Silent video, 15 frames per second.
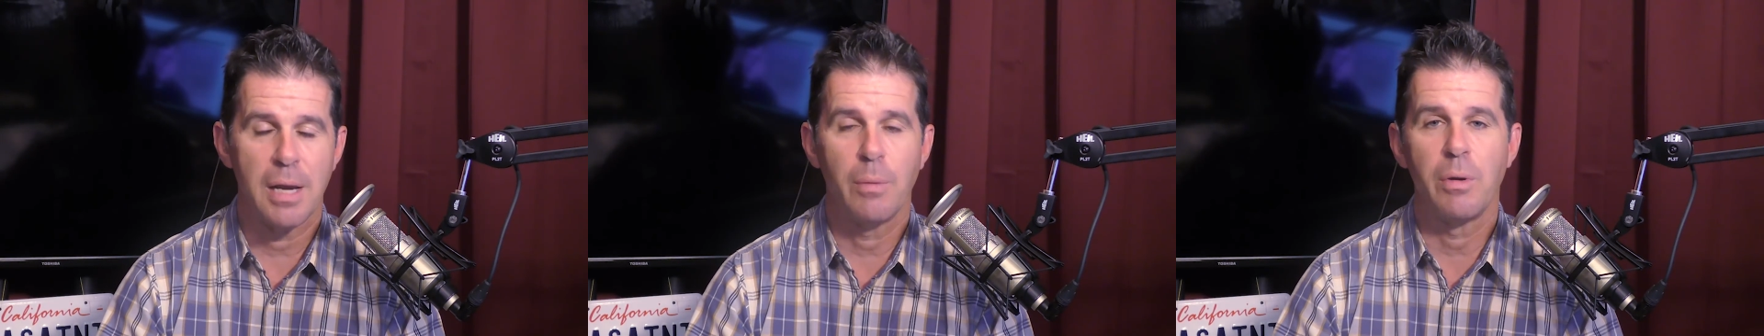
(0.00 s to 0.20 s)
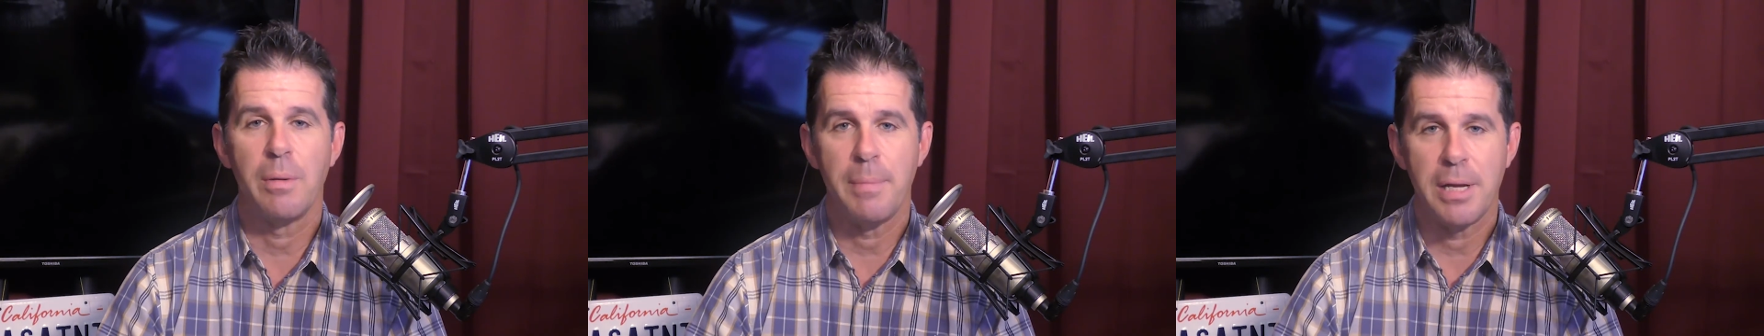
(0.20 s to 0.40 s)
I
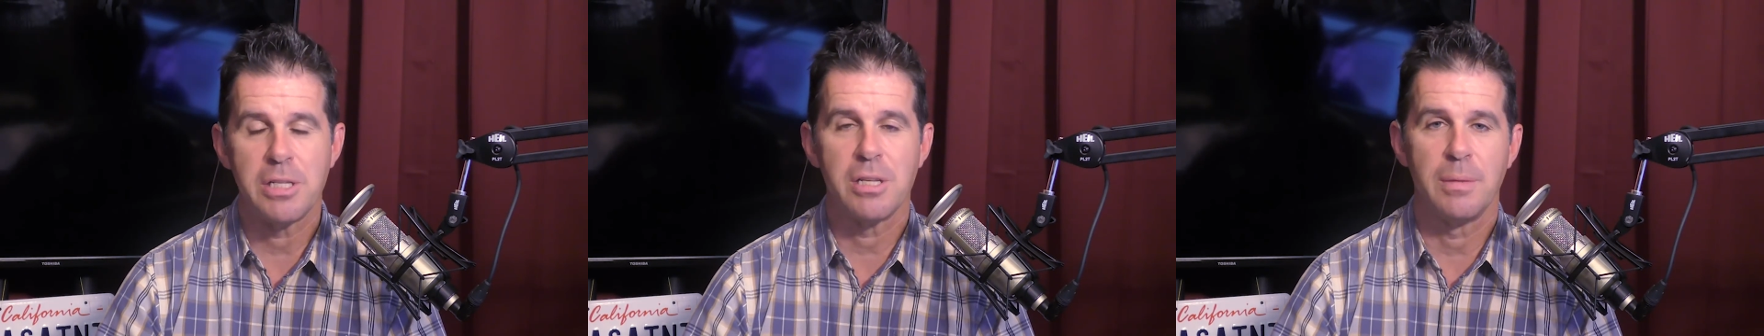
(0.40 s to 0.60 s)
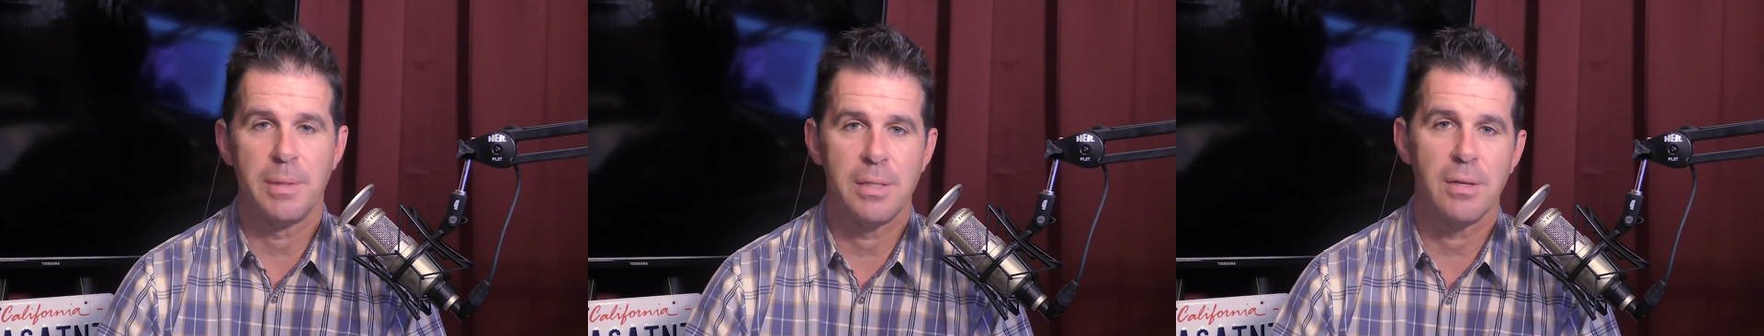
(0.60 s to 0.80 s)
don't want to
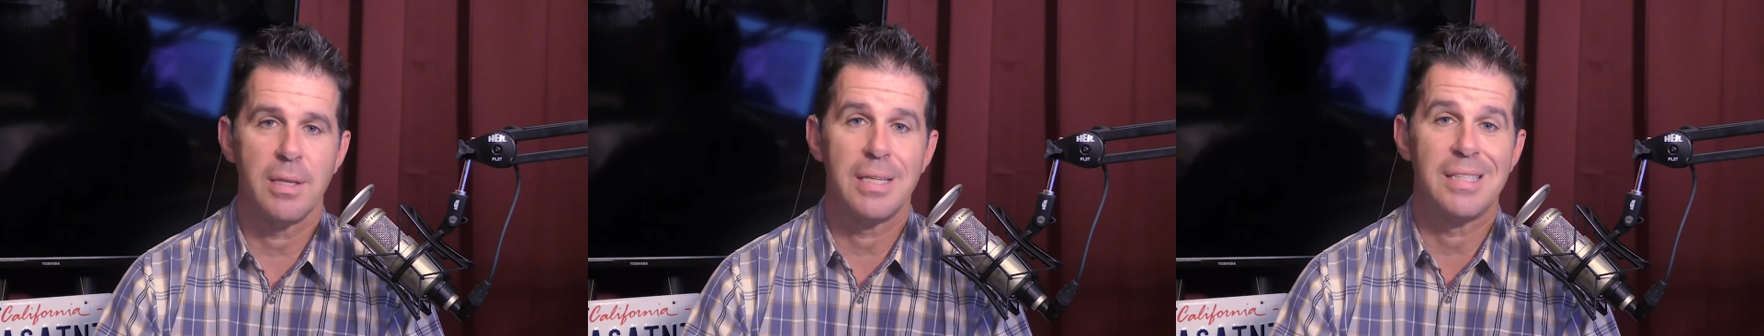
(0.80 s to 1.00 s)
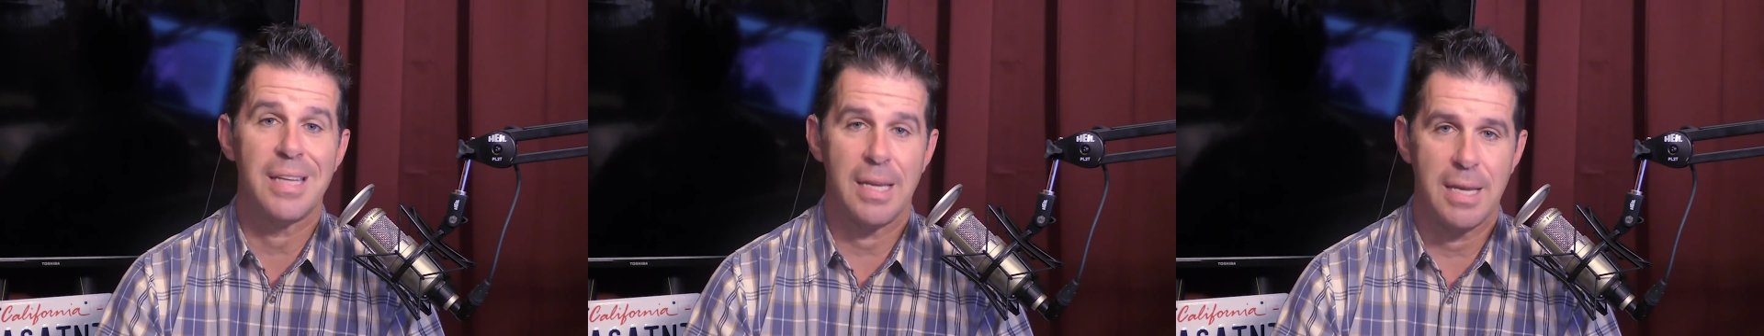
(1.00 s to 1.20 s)
mention them until
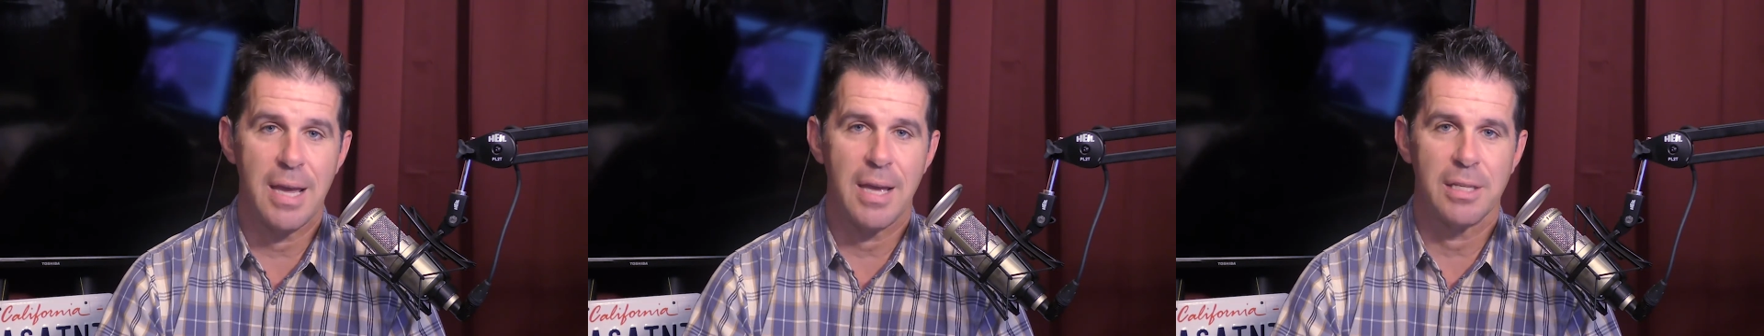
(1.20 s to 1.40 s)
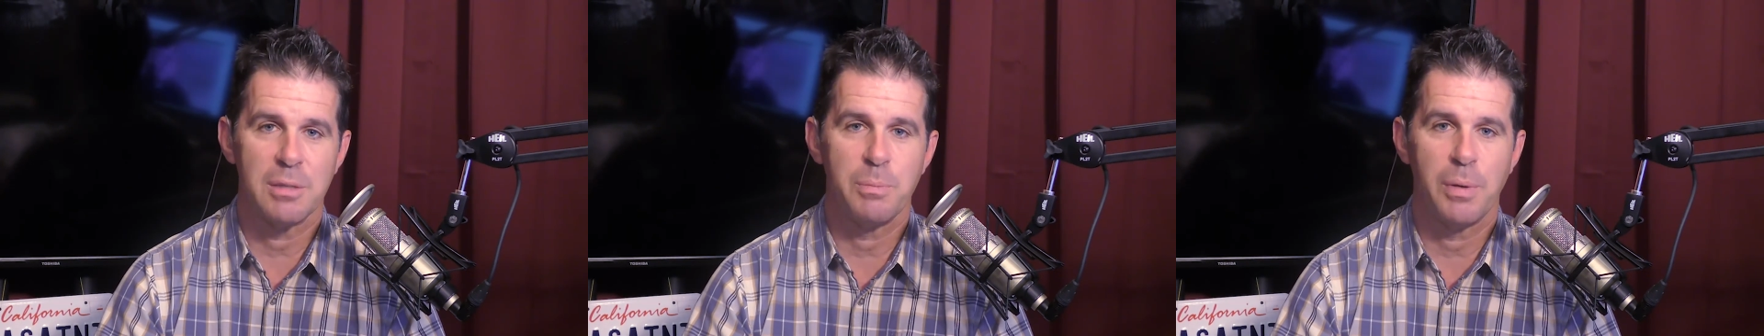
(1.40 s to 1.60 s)
they say
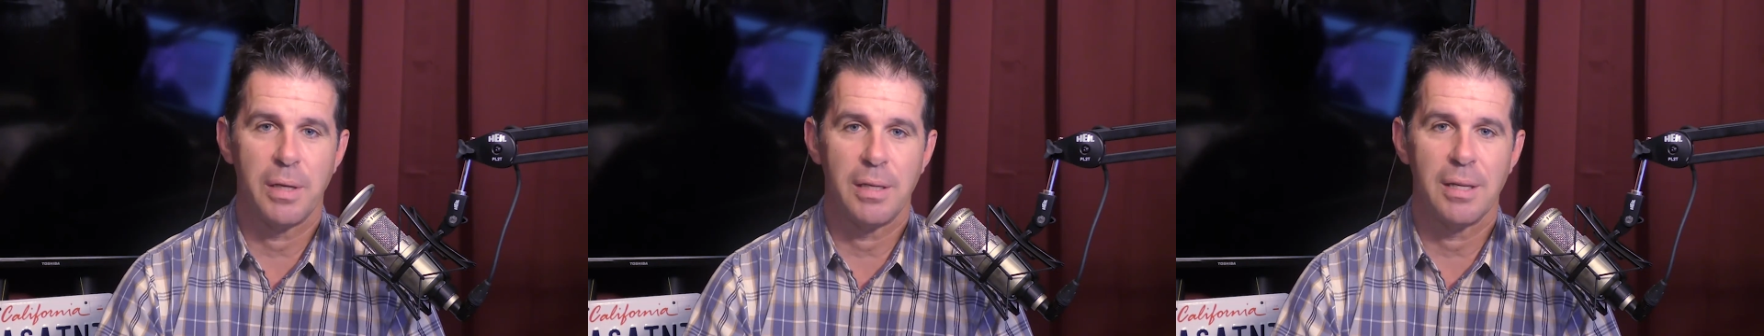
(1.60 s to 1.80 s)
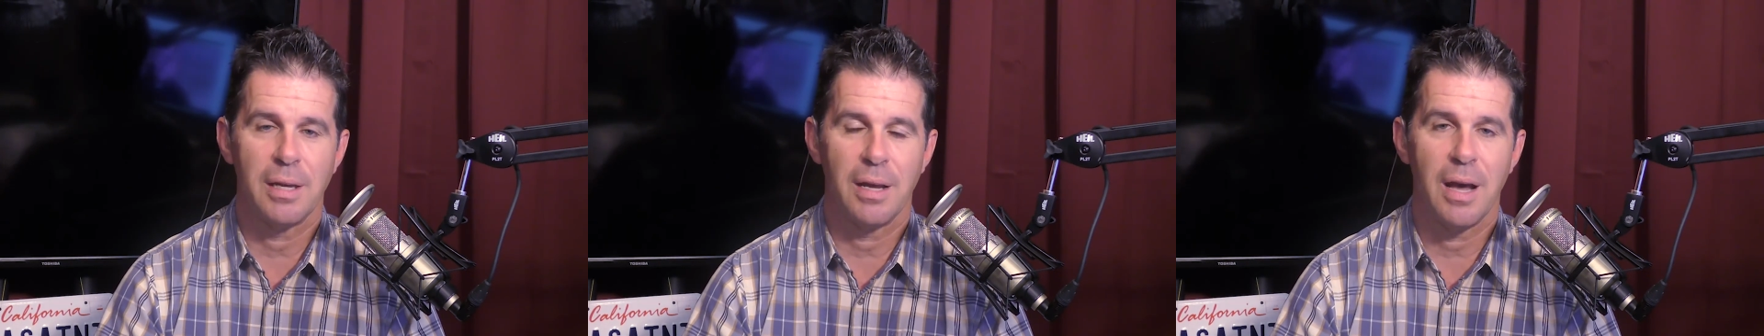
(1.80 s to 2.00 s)
yes,
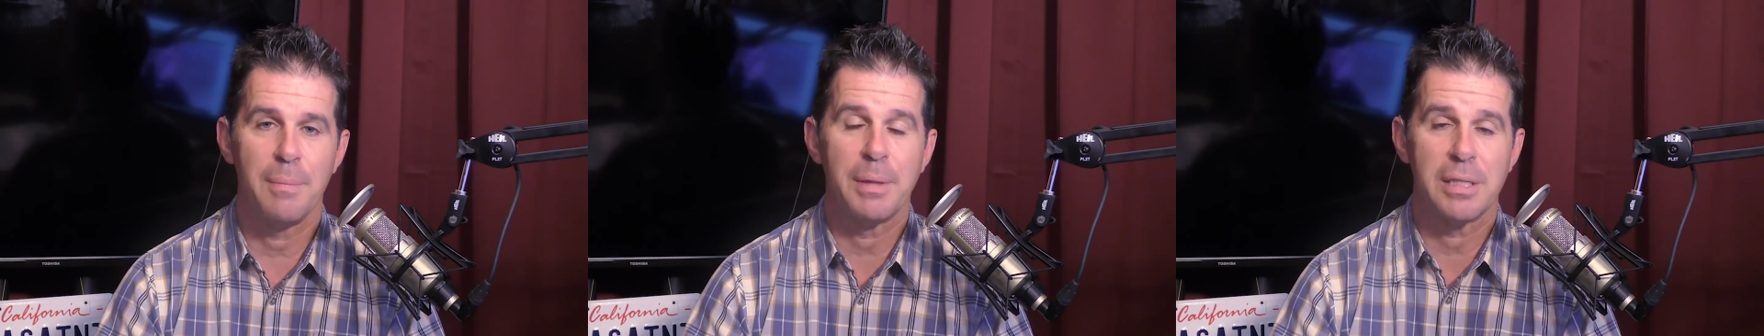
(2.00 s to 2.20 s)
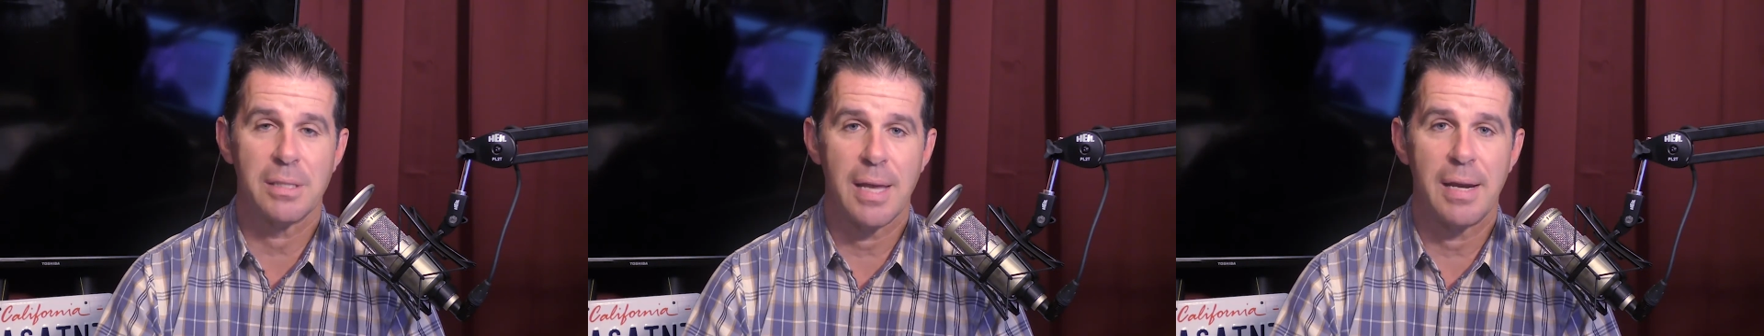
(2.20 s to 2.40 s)
but
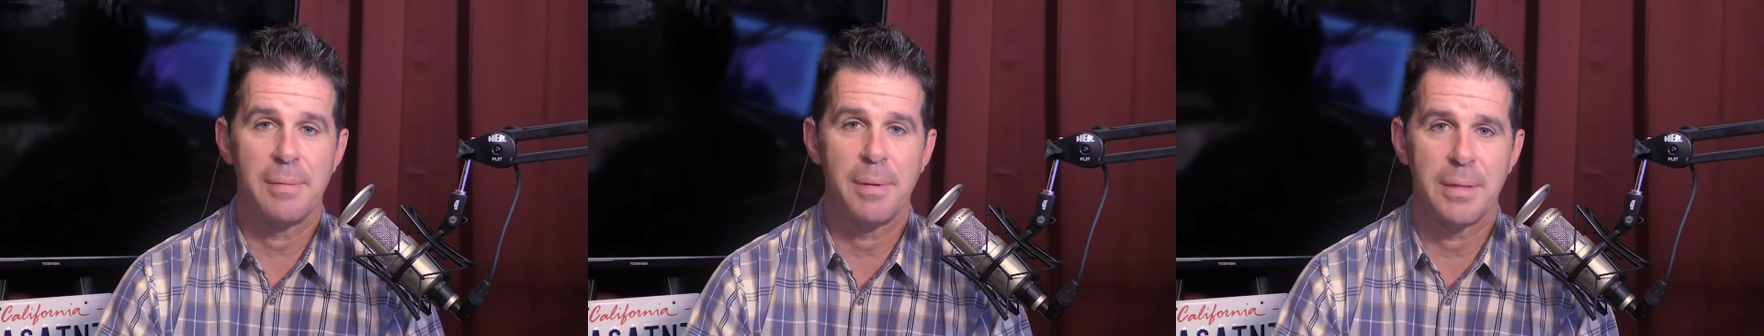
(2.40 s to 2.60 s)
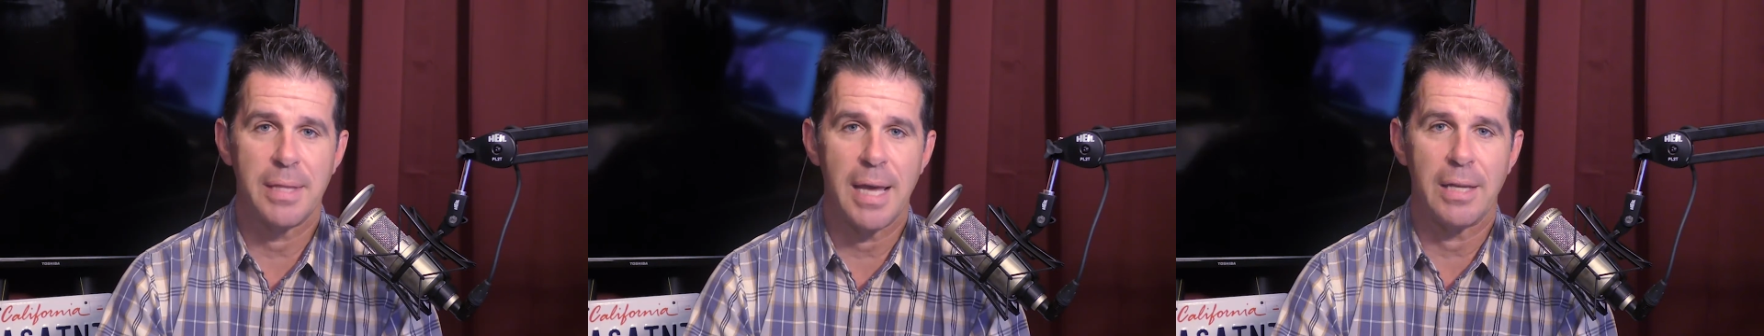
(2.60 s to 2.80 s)
I'm excited
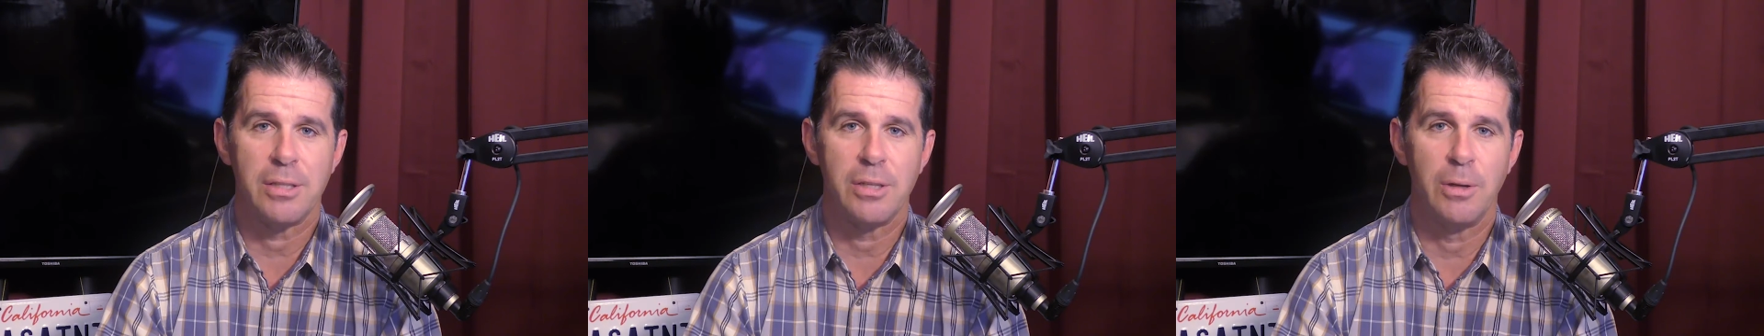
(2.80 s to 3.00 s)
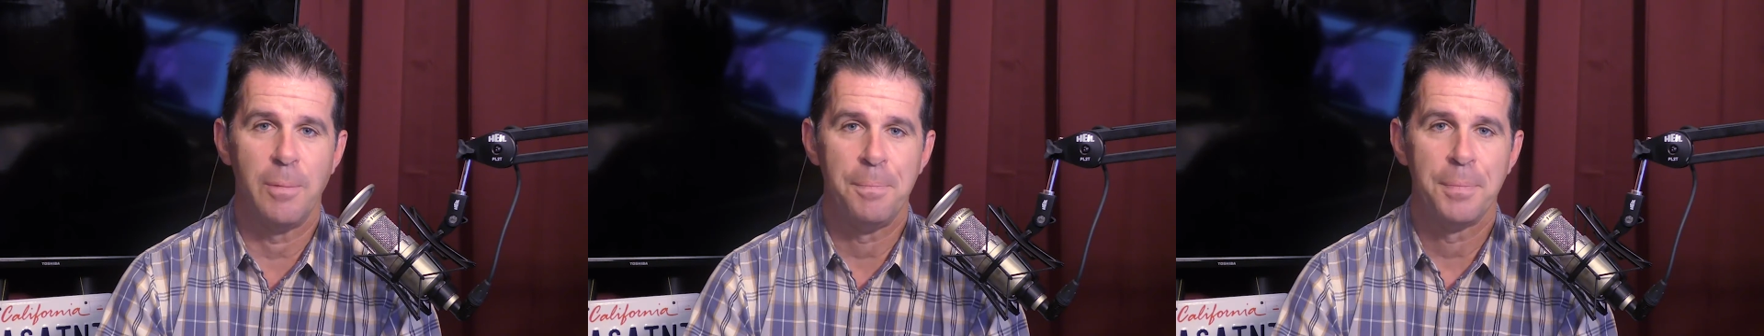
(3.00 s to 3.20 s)
about that
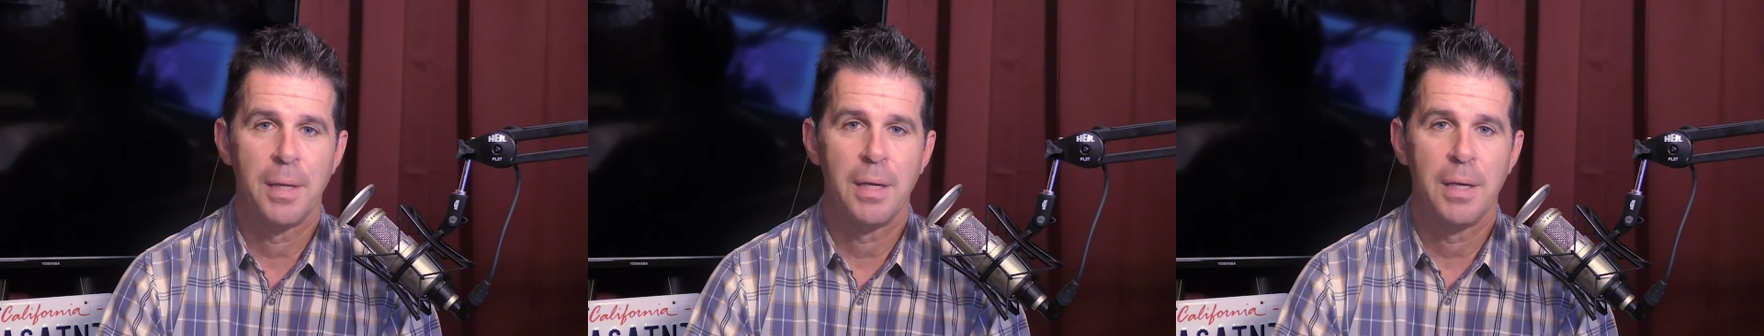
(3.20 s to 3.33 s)
too.